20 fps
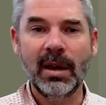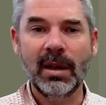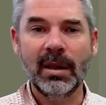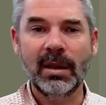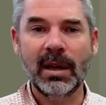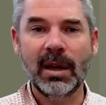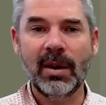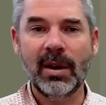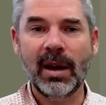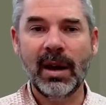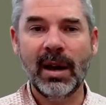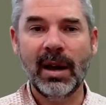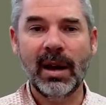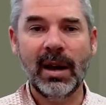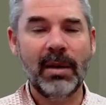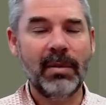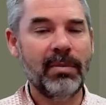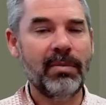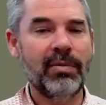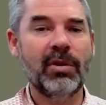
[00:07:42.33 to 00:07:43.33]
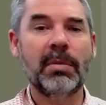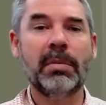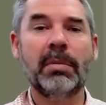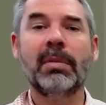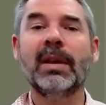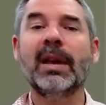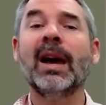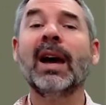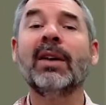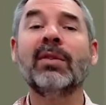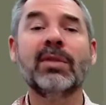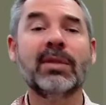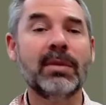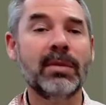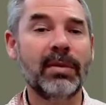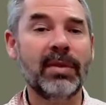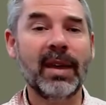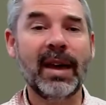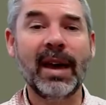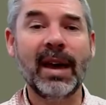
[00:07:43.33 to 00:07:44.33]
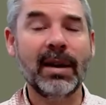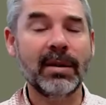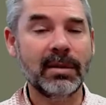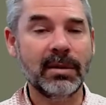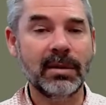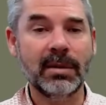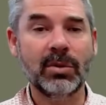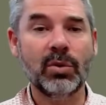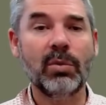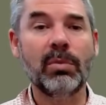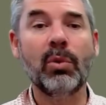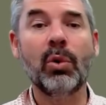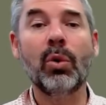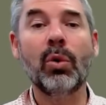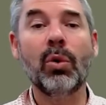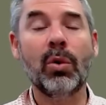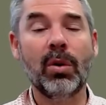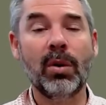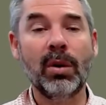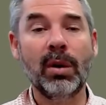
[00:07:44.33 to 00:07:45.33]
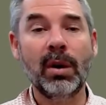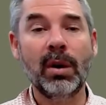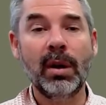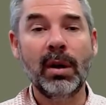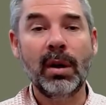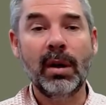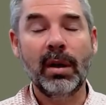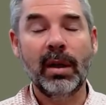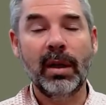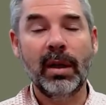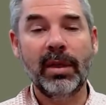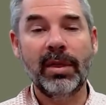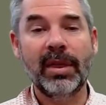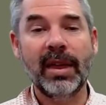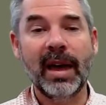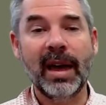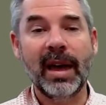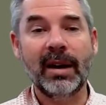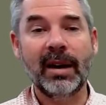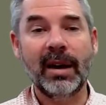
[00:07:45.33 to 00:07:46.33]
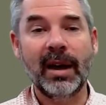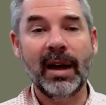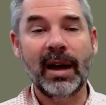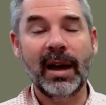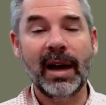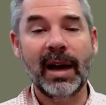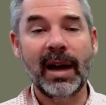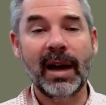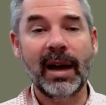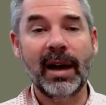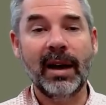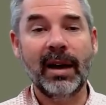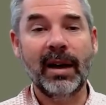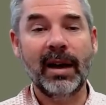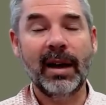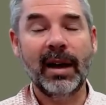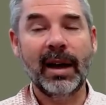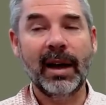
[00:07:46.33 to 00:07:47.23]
there are probably hundreds of thousands or more that are